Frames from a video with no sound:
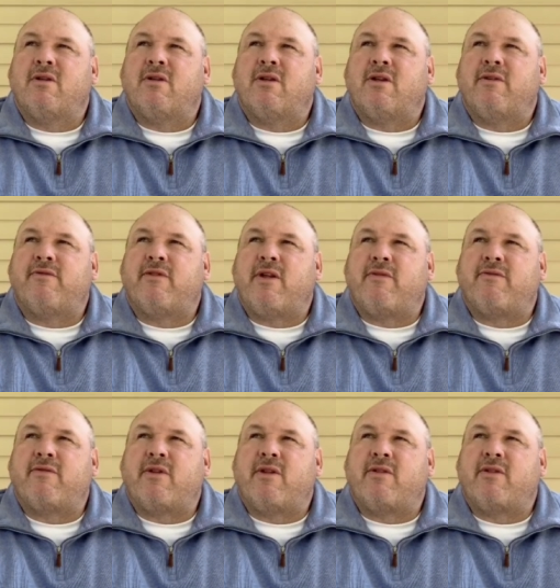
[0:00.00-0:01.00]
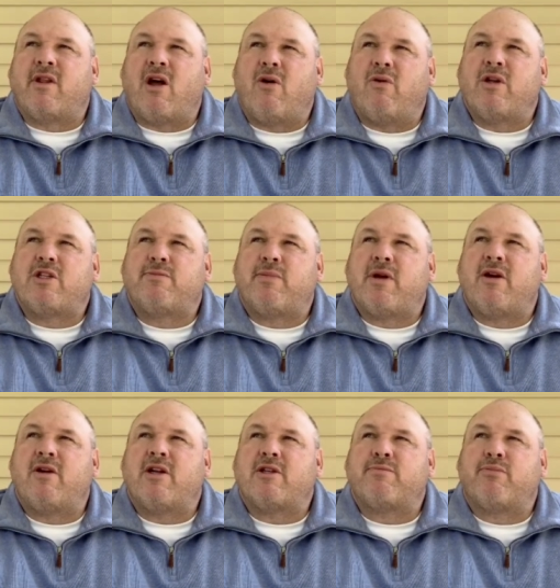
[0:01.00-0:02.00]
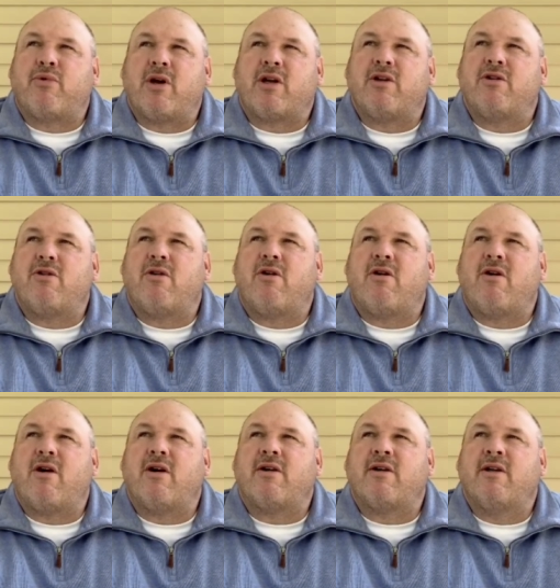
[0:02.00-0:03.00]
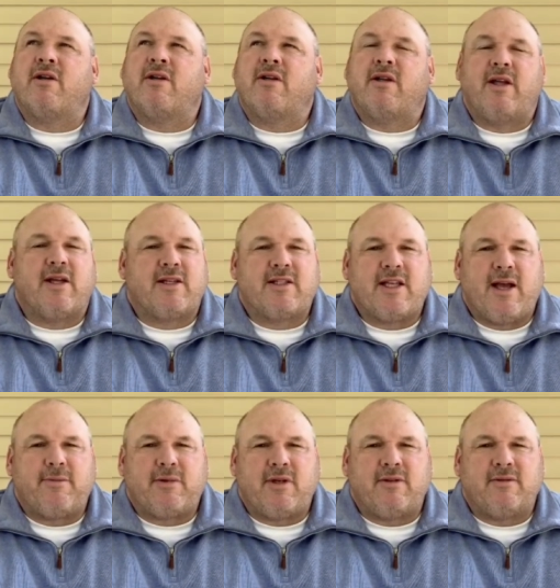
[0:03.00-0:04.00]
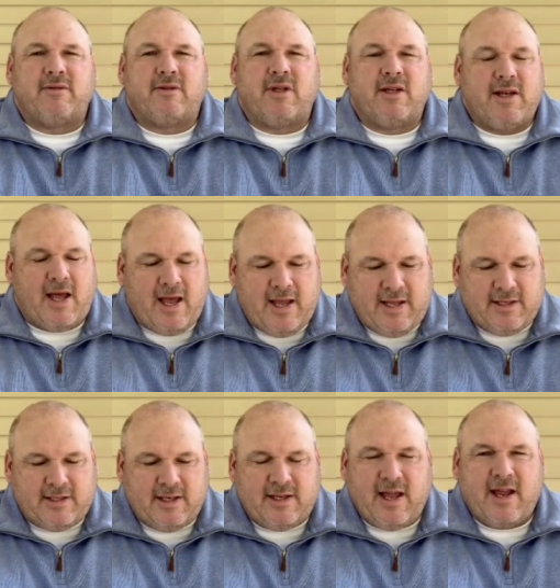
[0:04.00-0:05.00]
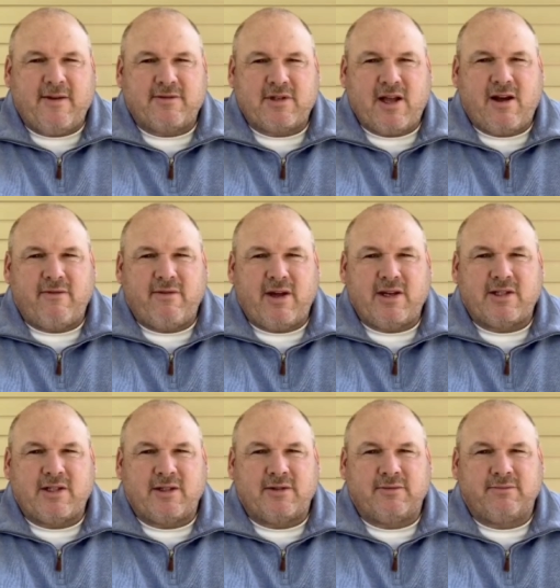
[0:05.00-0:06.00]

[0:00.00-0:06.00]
If, if the Holy Spirit is pricking your heart, accept it. Today is the day of salvation.